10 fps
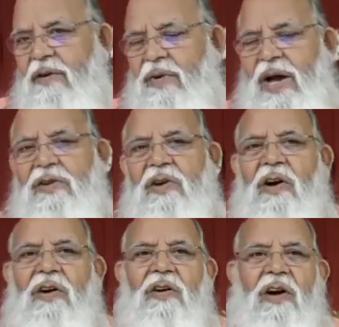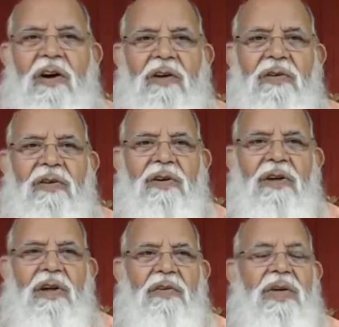why you have gone?
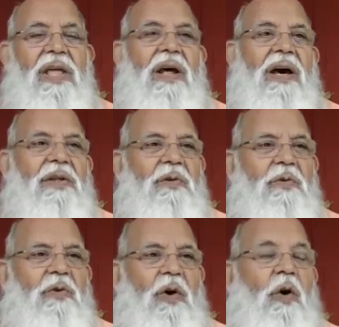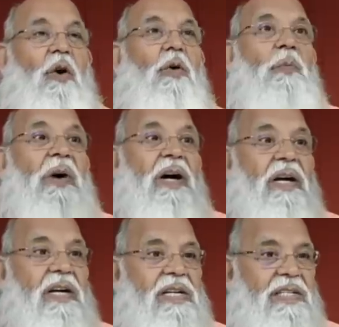Where are you? Oh
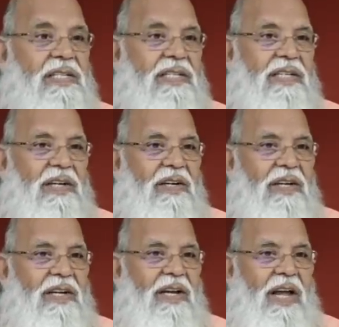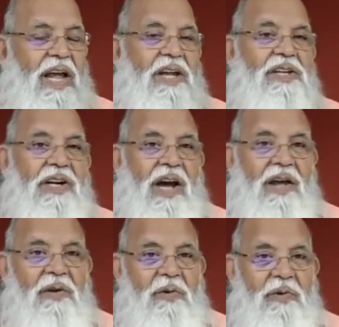birds, hey
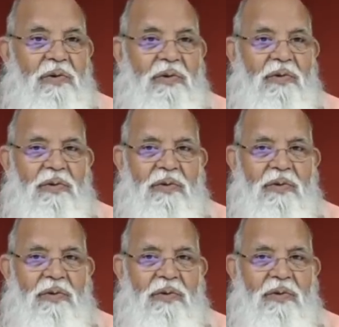Jatayu.